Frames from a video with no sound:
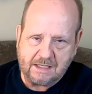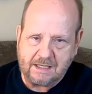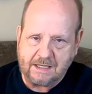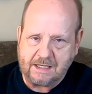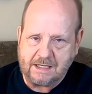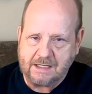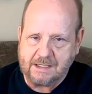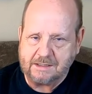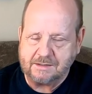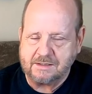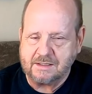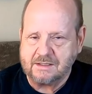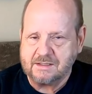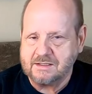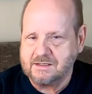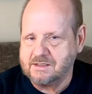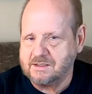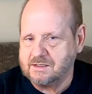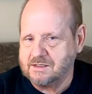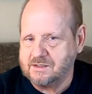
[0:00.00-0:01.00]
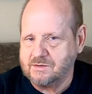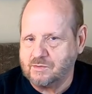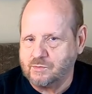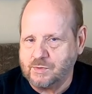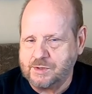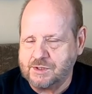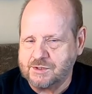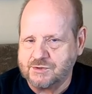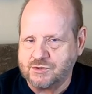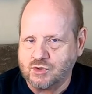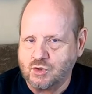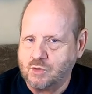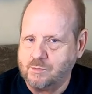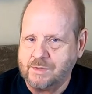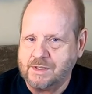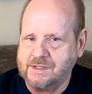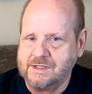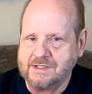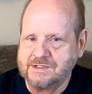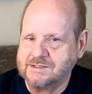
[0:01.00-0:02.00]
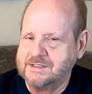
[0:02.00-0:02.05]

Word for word: And when you're zooming,